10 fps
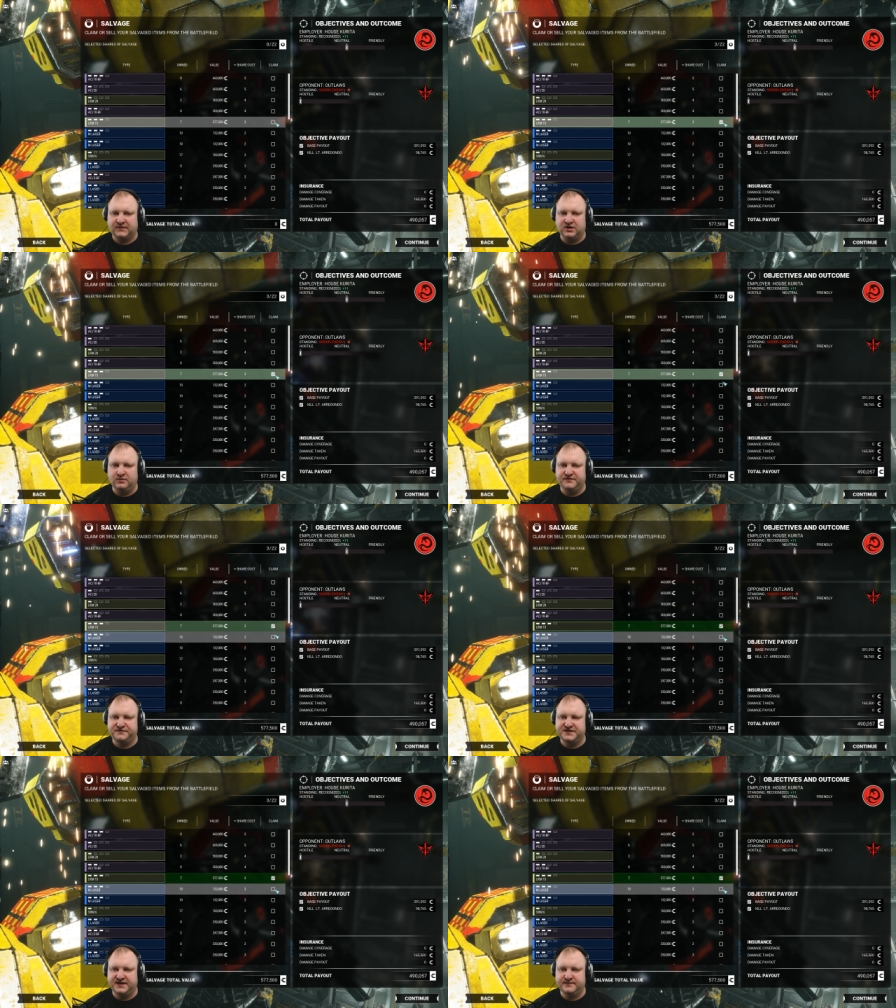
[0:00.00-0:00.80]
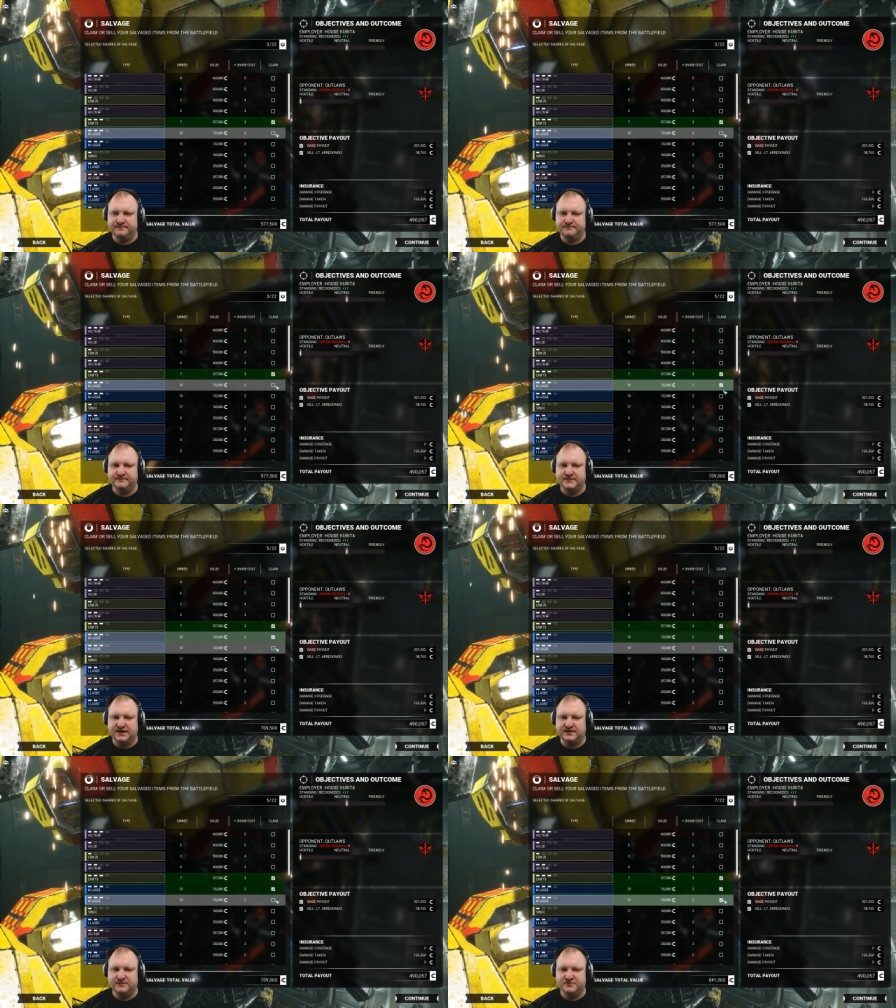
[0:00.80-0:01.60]
the level 15
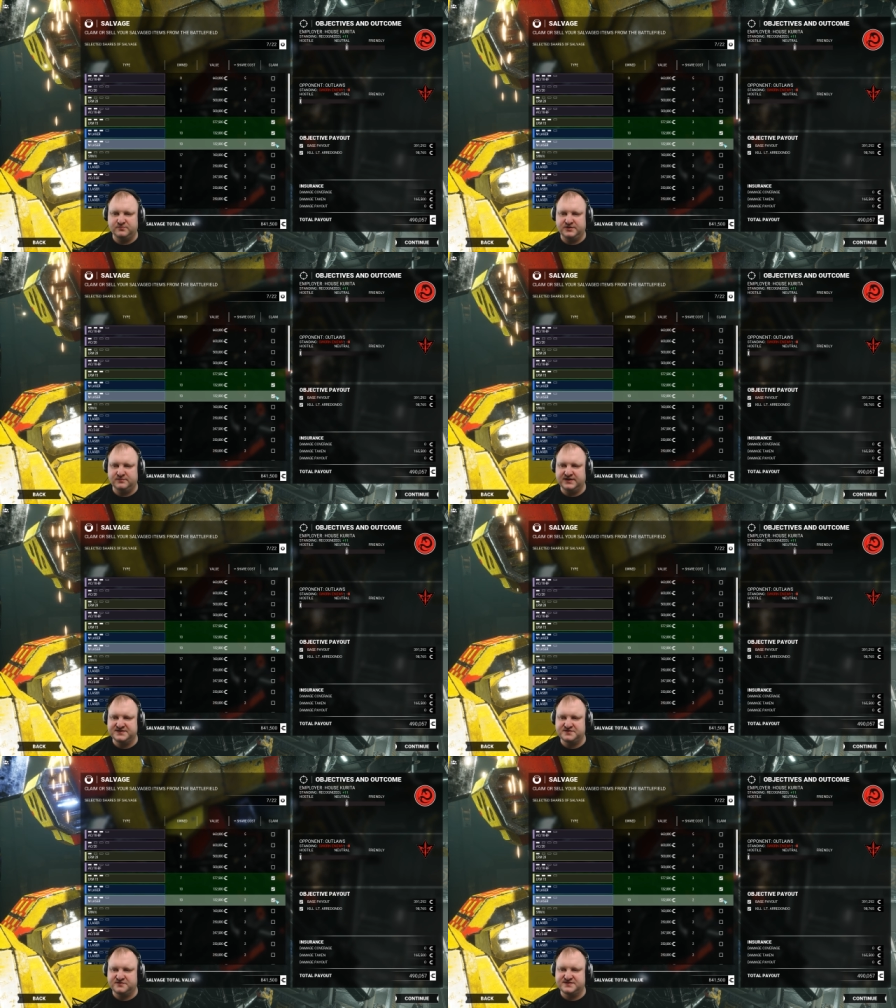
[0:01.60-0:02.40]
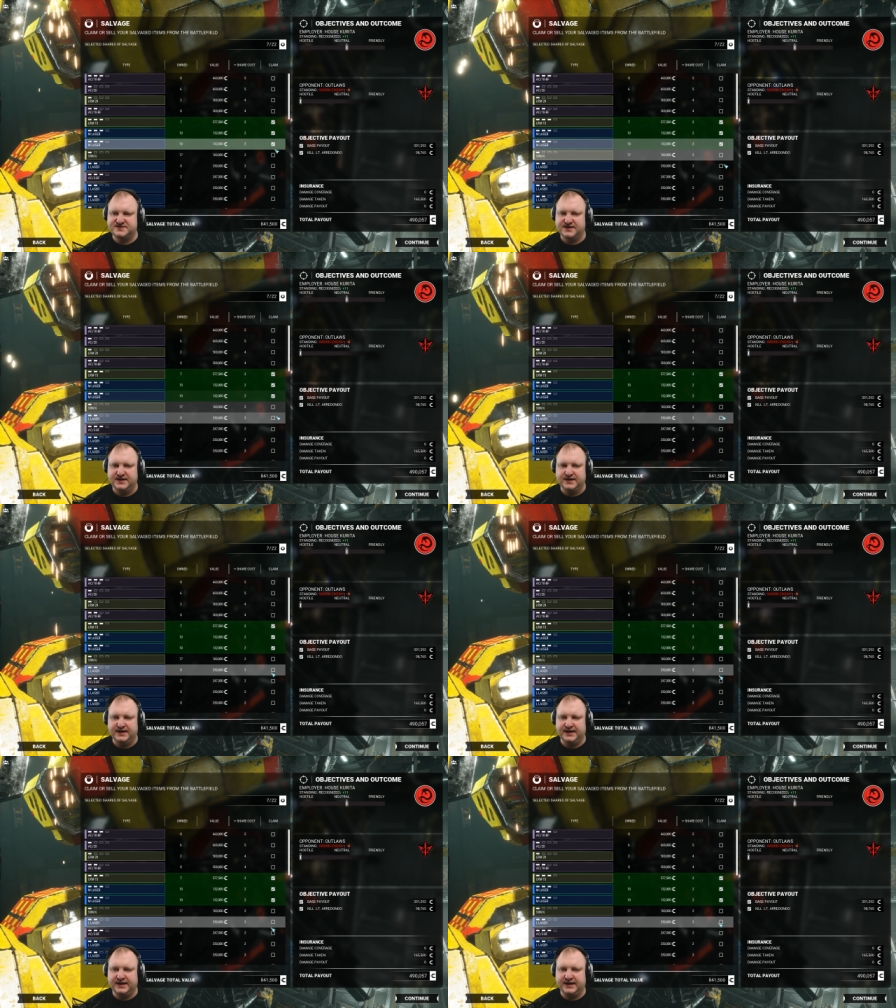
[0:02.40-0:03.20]
and the two medium lasers
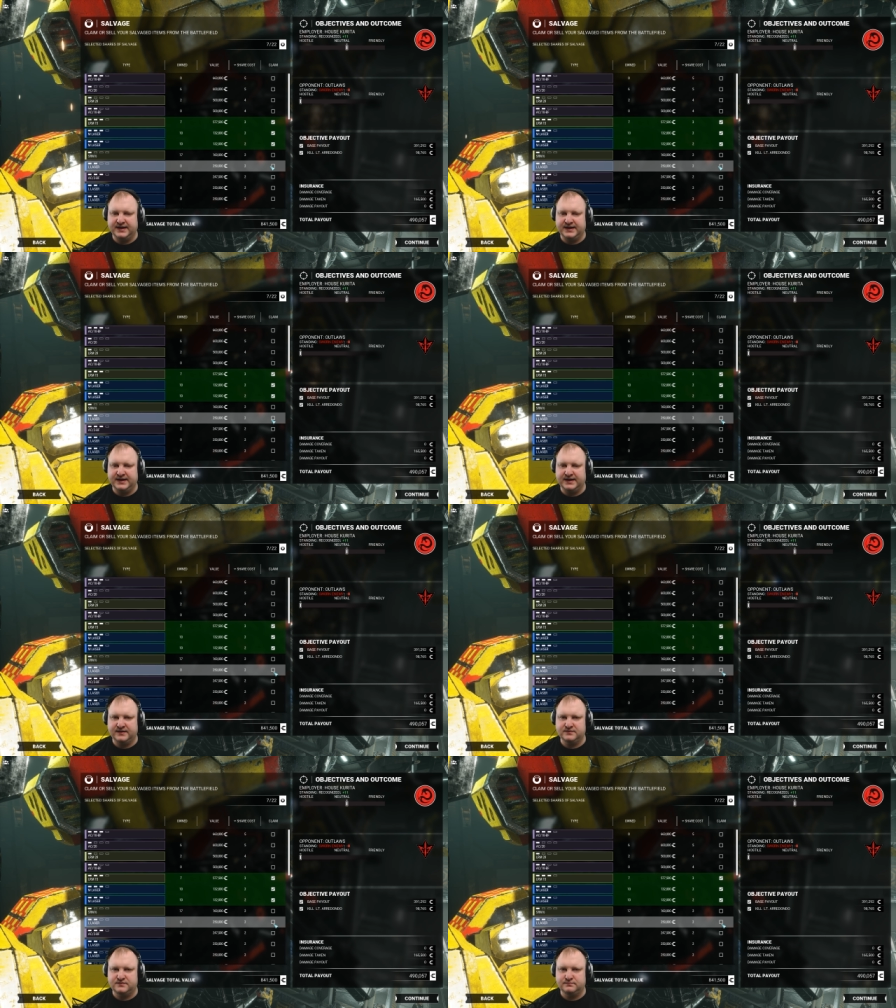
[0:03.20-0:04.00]
and